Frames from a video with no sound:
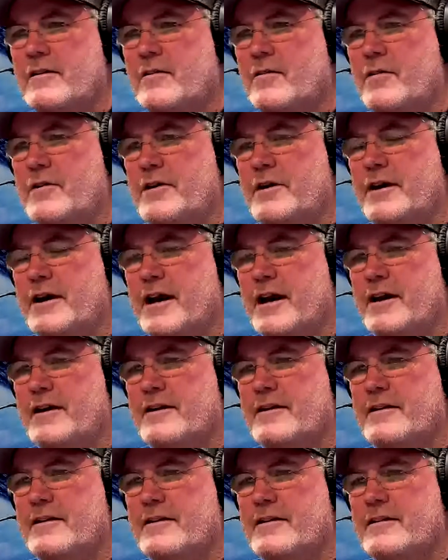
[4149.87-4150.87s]
Or you get,
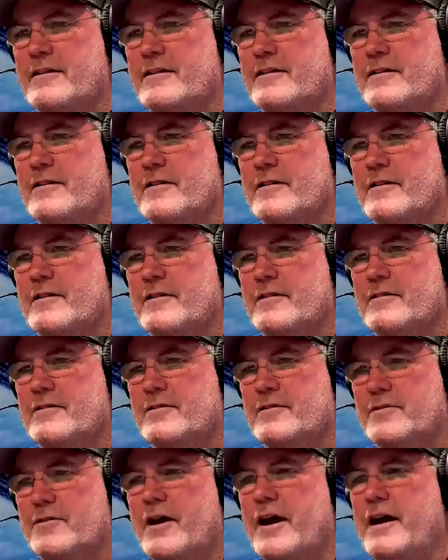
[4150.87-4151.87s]

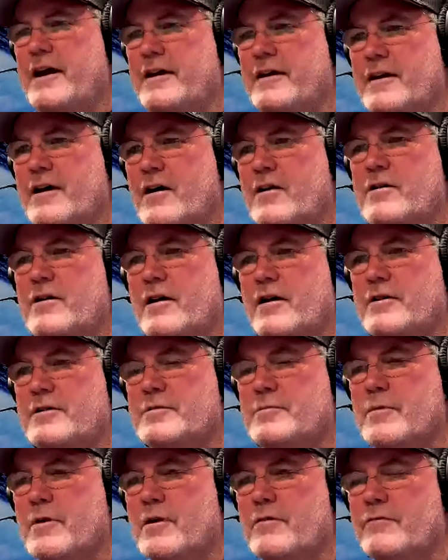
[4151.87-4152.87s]
great, I'll call you
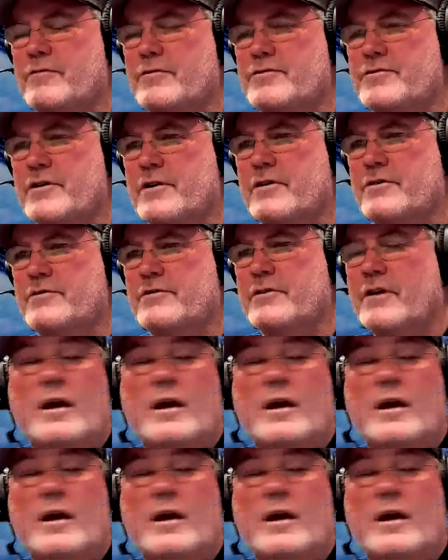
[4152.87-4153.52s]
tomorrow for shirts.